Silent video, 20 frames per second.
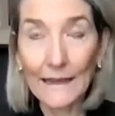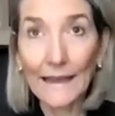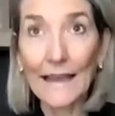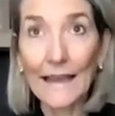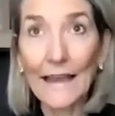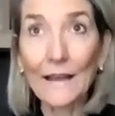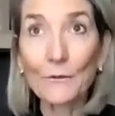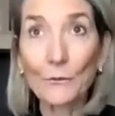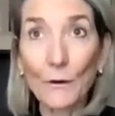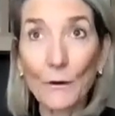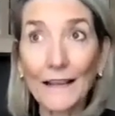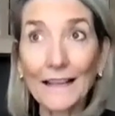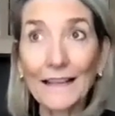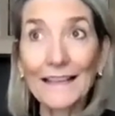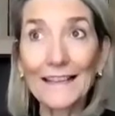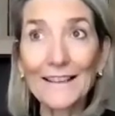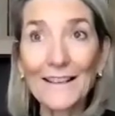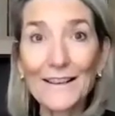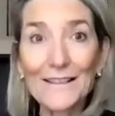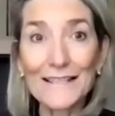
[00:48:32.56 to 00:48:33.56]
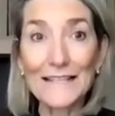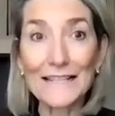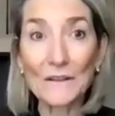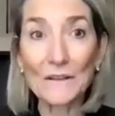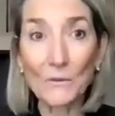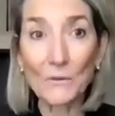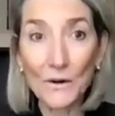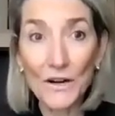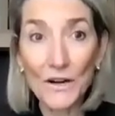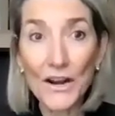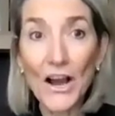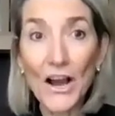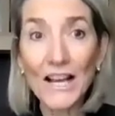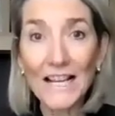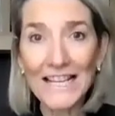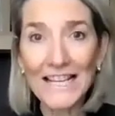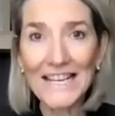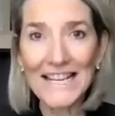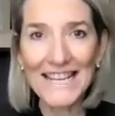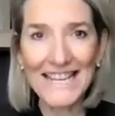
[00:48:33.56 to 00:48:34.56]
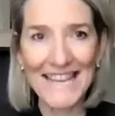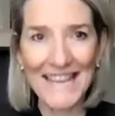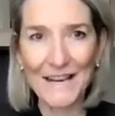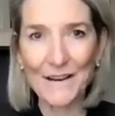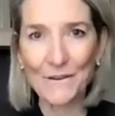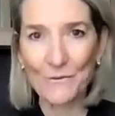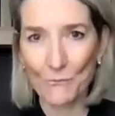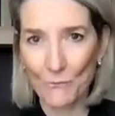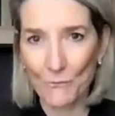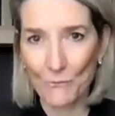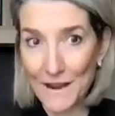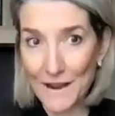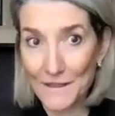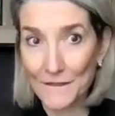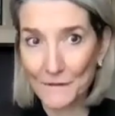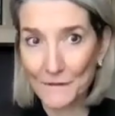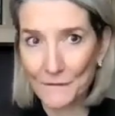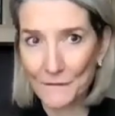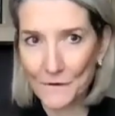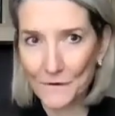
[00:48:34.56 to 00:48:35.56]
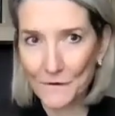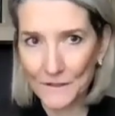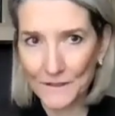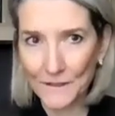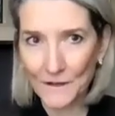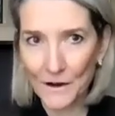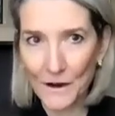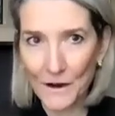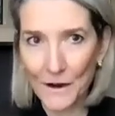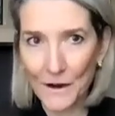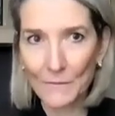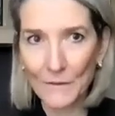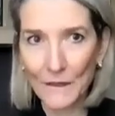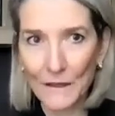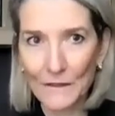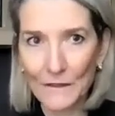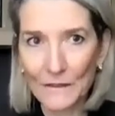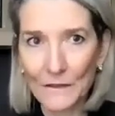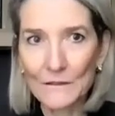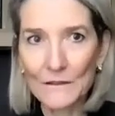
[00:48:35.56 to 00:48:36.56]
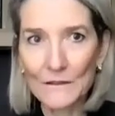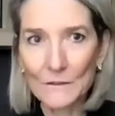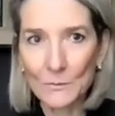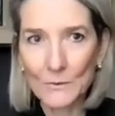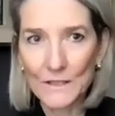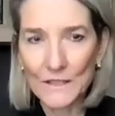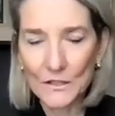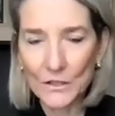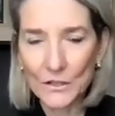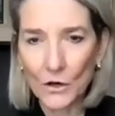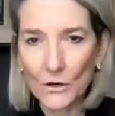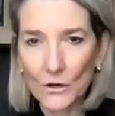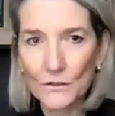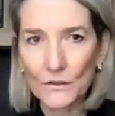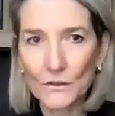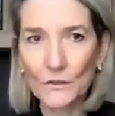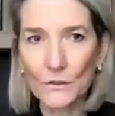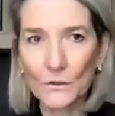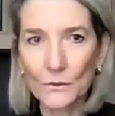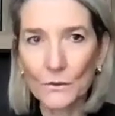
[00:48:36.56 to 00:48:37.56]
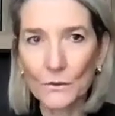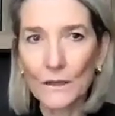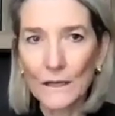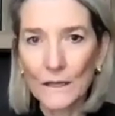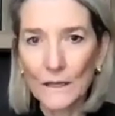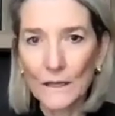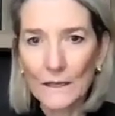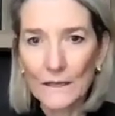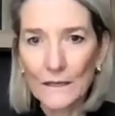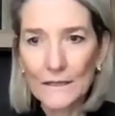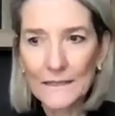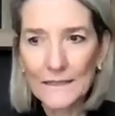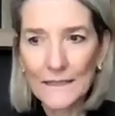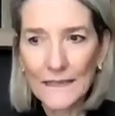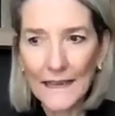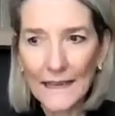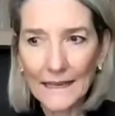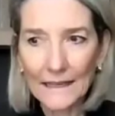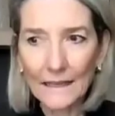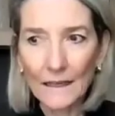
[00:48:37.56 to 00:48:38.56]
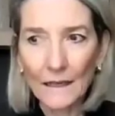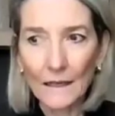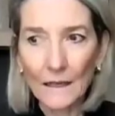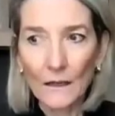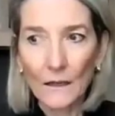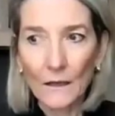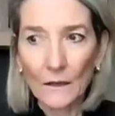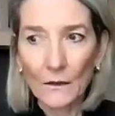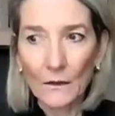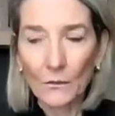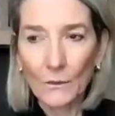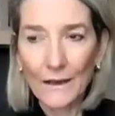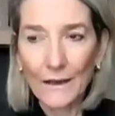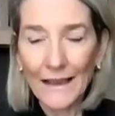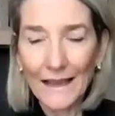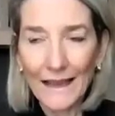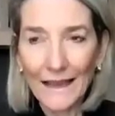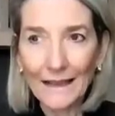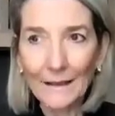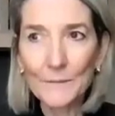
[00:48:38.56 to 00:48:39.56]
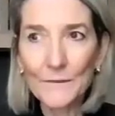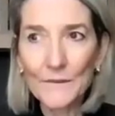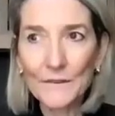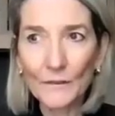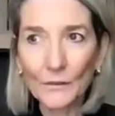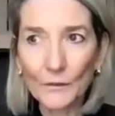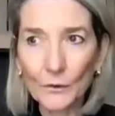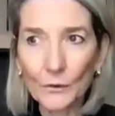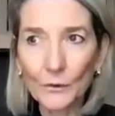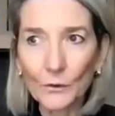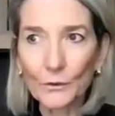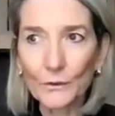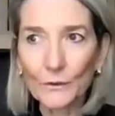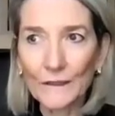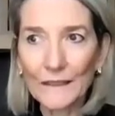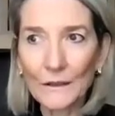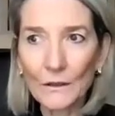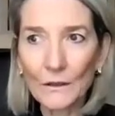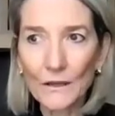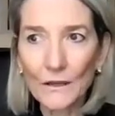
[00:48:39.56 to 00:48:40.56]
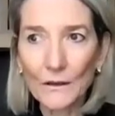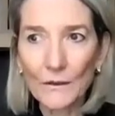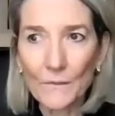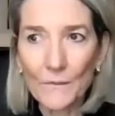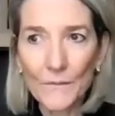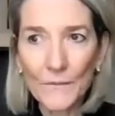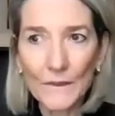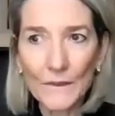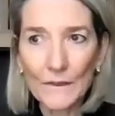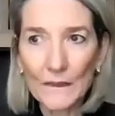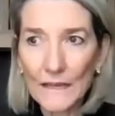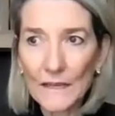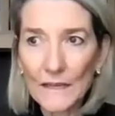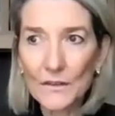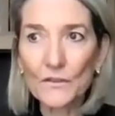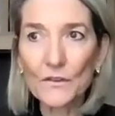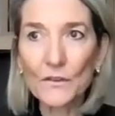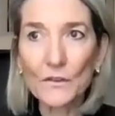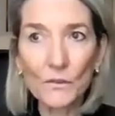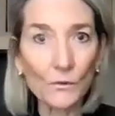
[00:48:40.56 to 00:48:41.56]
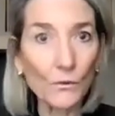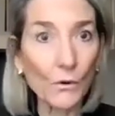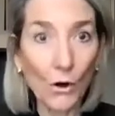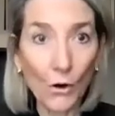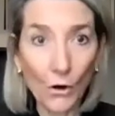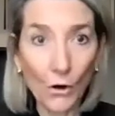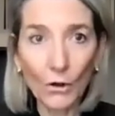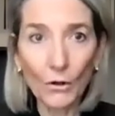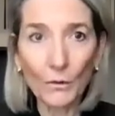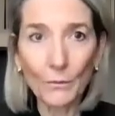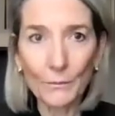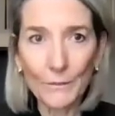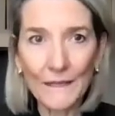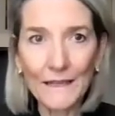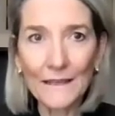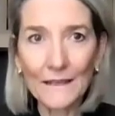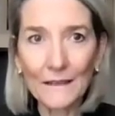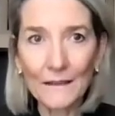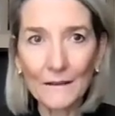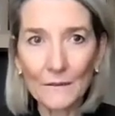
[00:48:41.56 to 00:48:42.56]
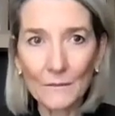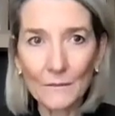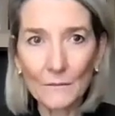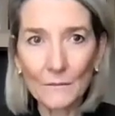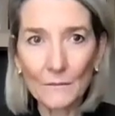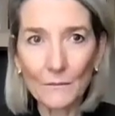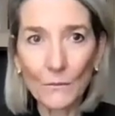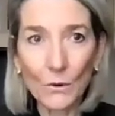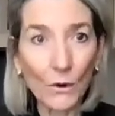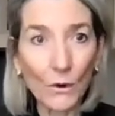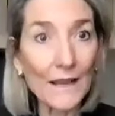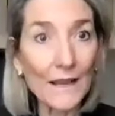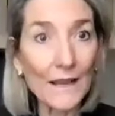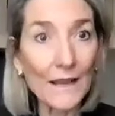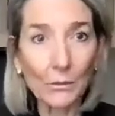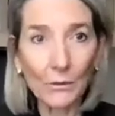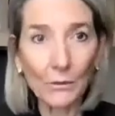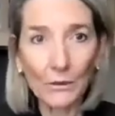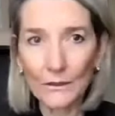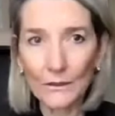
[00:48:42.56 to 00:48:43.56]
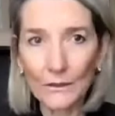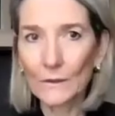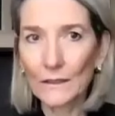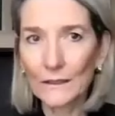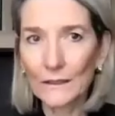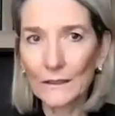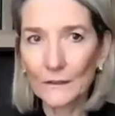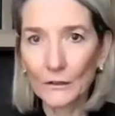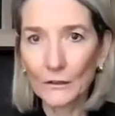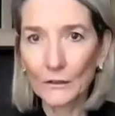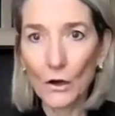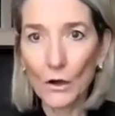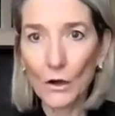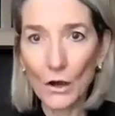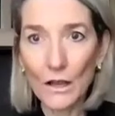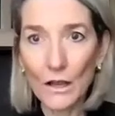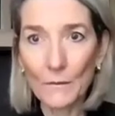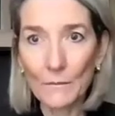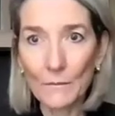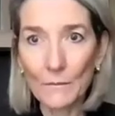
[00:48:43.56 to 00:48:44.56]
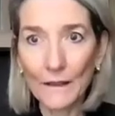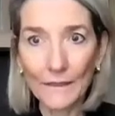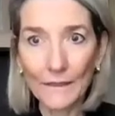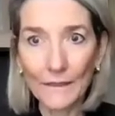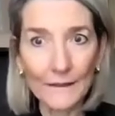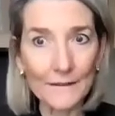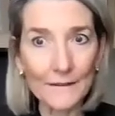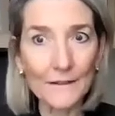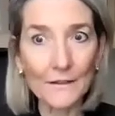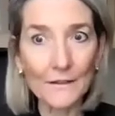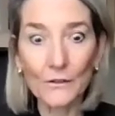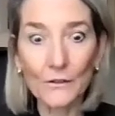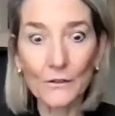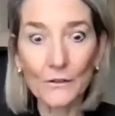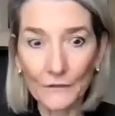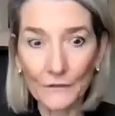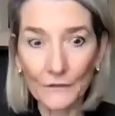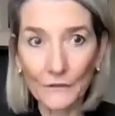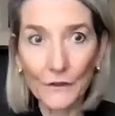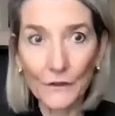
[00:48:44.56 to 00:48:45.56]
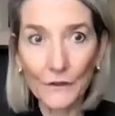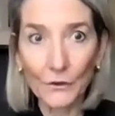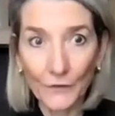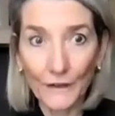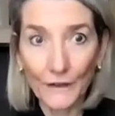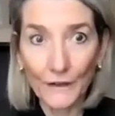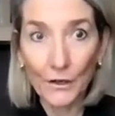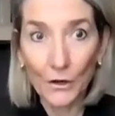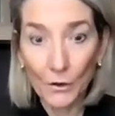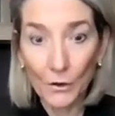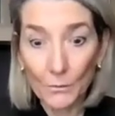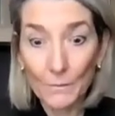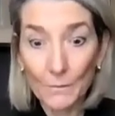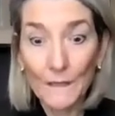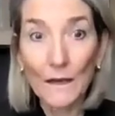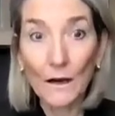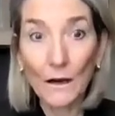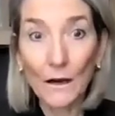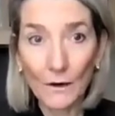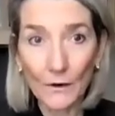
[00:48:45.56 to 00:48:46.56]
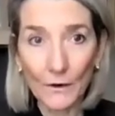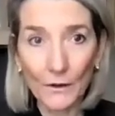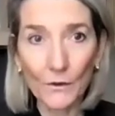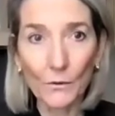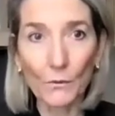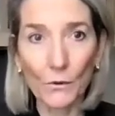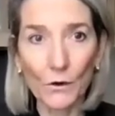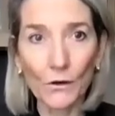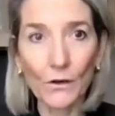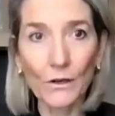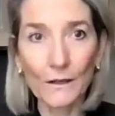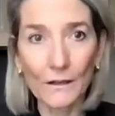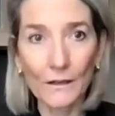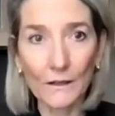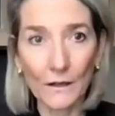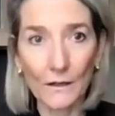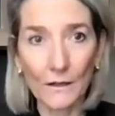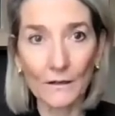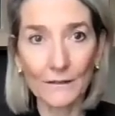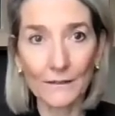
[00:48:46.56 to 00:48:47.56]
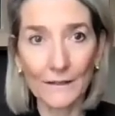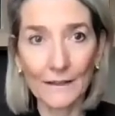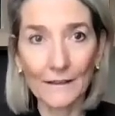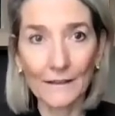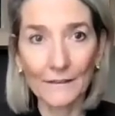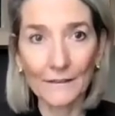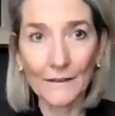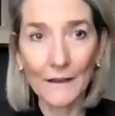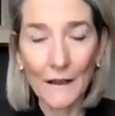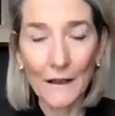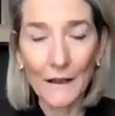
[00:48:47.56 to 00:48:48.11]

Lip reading: recognizing that we're not going to get it right the first time. Like as we start to say, we absolutely need to all be more able and willing to talk about things that are difficult, that go beyond the work content.